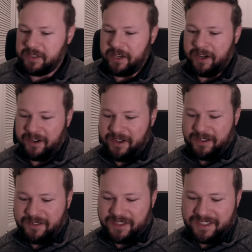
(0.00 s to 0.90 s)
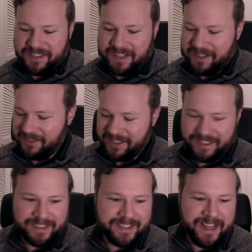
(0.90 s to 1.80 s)
material, which is kind of
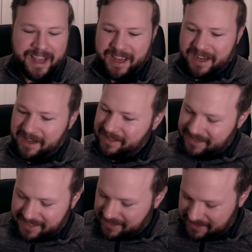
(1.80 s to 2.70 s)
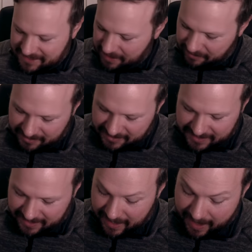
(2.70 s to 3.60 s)
ridiculous. Uh, this is just stuff where it's
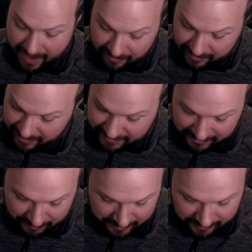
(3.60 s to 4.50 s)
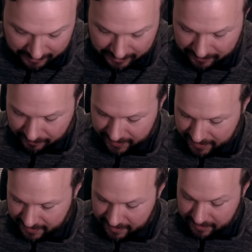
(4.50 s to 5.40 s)
like I have it, I need to read through it.
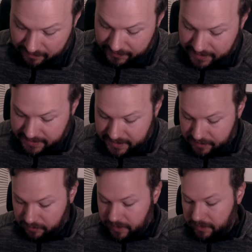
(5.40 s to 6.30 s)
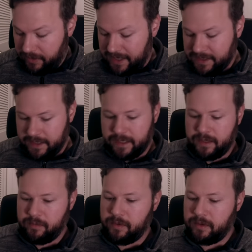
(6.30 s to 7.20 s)
Um, this is a really
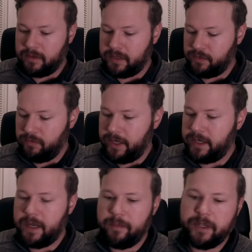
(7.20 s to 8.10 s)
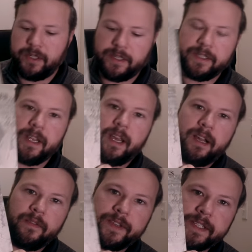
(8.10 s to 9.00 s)
fascinating book. This written images.
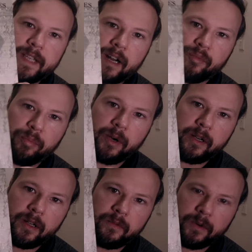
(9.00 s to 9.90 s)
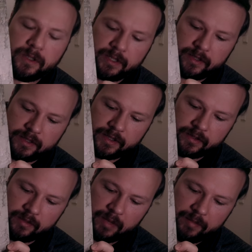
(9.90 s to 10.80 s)
This is out of print, unfortunately,
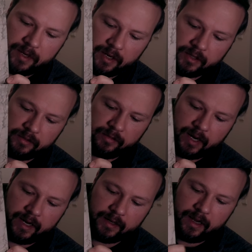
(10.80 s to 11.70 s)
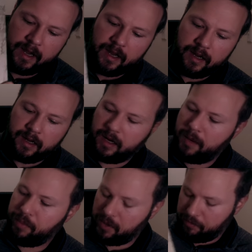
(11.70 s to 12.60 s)
so it might be hard to find. Uh, I
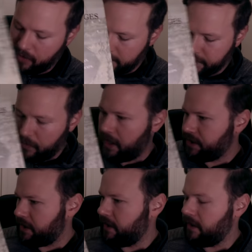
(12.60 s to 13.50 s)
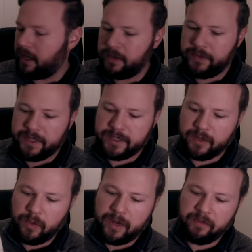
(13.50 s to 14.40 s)
put a price watch on a lot of these
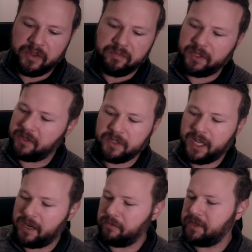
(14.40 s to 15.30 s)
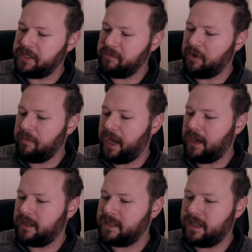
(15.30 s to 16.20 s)
and wait for them to go down a reasonable
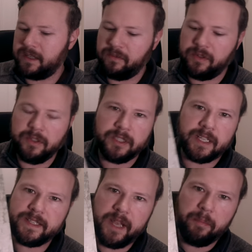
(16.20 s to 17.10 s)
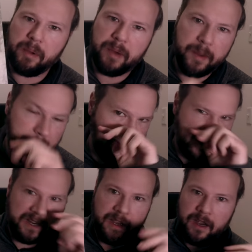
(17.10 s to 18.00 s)
amount because, like, if you look this up, it might be
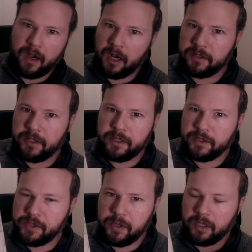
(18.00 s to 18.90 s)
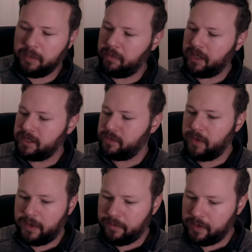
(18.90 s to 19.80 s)
like 100 or 200 bucks.
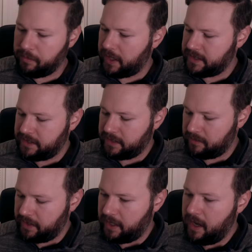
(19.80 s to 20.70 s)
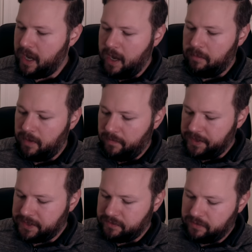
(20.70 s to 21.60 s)
Wait for the price to come down. But
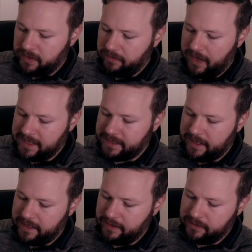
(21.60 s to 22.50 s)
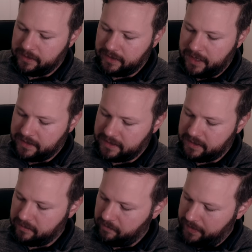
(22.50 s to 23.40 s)
this is really fascinating look at
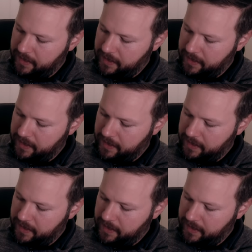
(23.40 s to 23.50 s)
some,